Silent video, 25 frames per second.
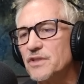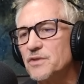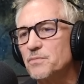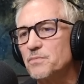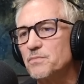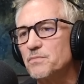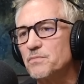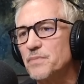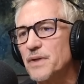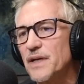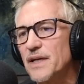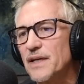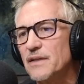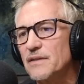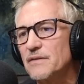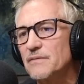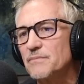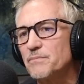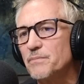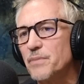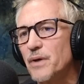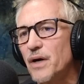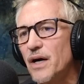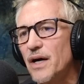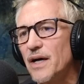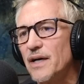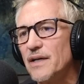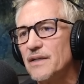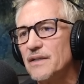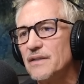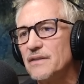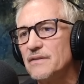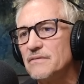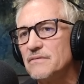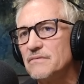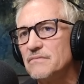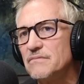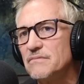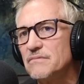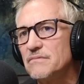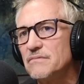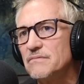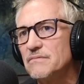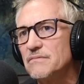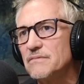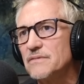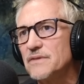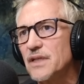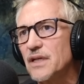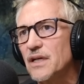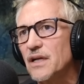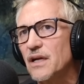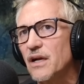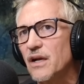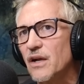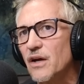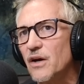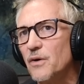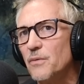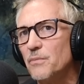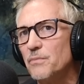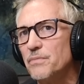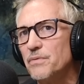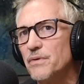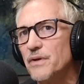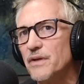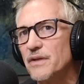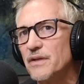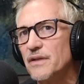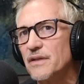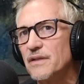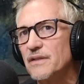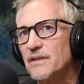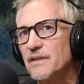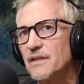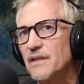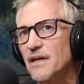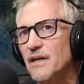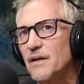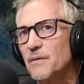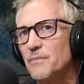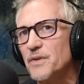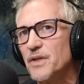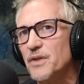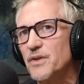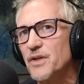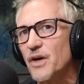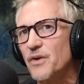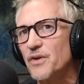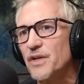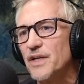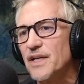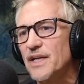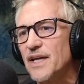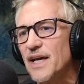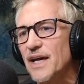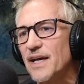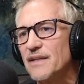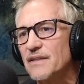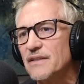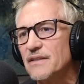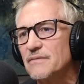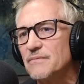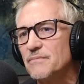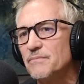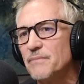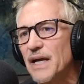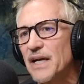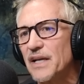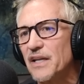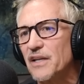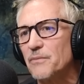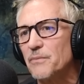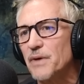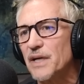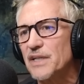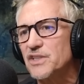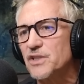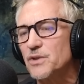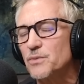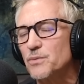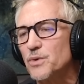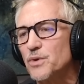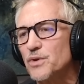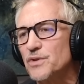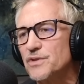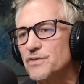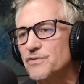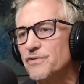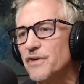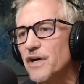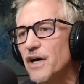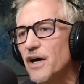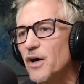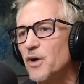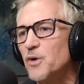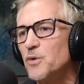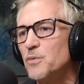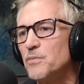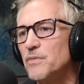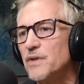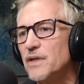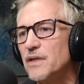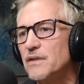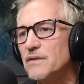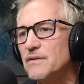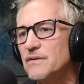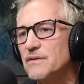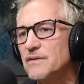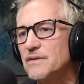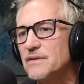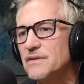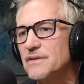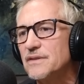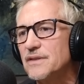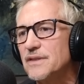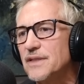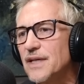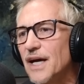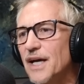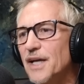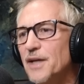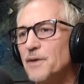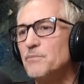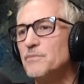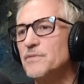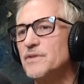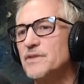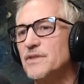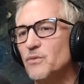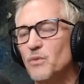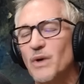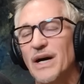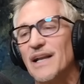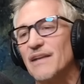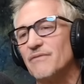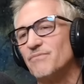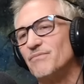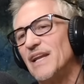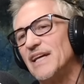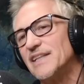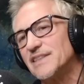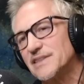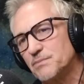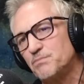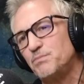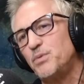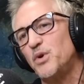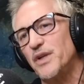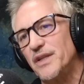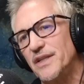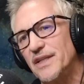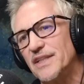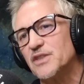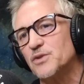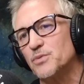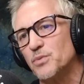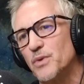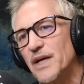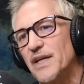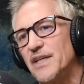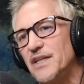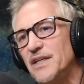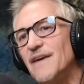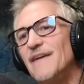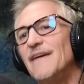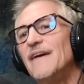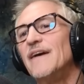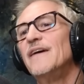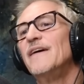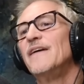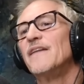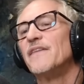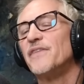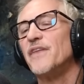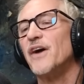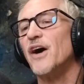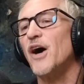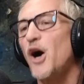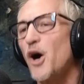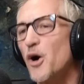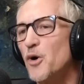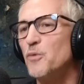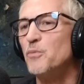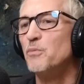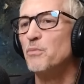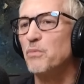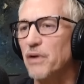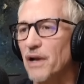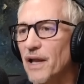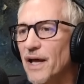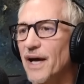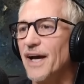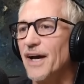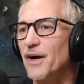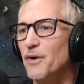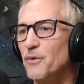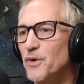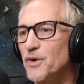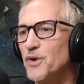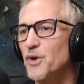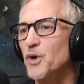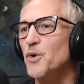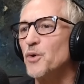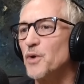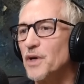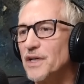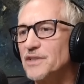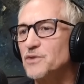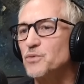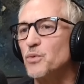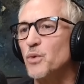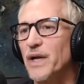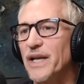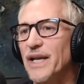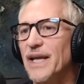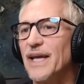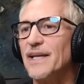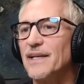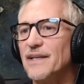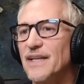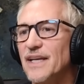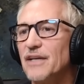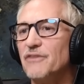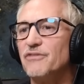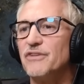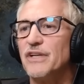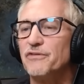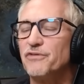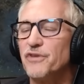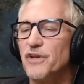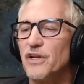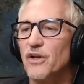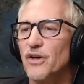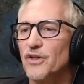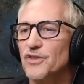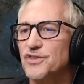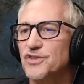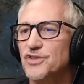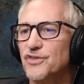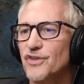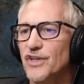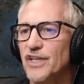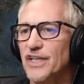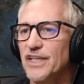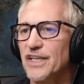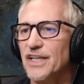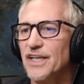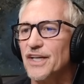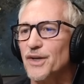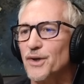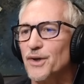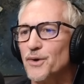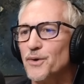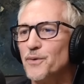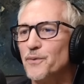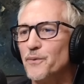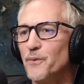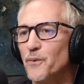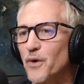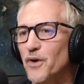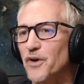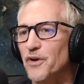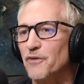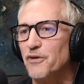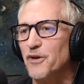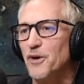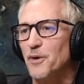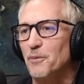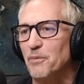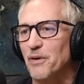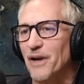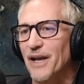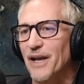just picked by the club, and um, you'd only get man of the match awards for home games. Well, let's put it this way: the home player would always win it, even if you lost three 0 One of your